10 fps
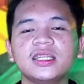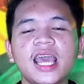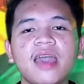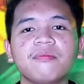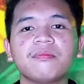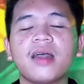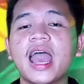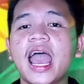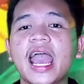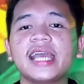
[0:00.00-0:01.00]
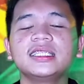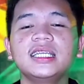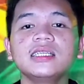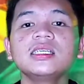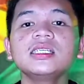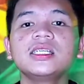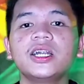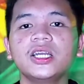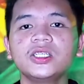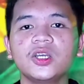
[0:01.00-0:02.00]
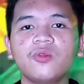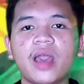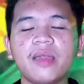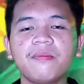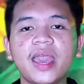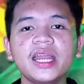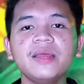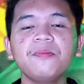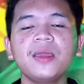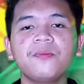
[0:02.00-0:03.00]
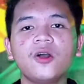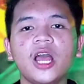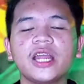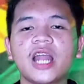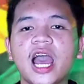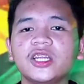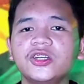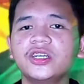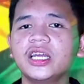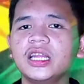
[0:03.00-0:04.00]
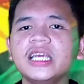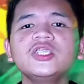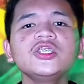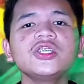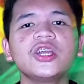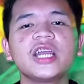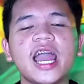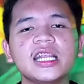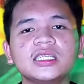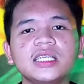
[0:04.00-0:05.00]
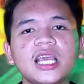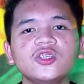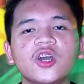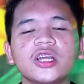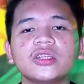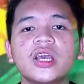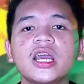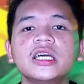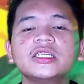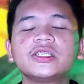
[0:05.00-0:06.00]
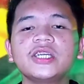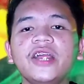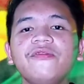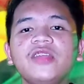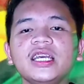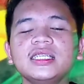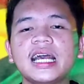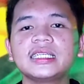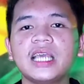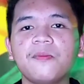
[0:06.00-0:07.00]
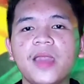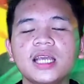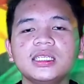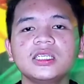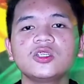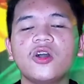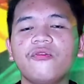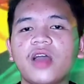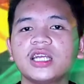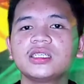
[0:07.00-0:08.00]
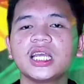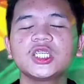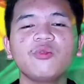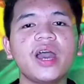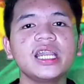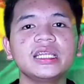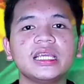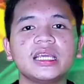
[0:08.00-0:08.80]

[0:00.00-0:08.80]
them. And this is the reason why many people and other religious organizations serve this as a basis of our sexuality.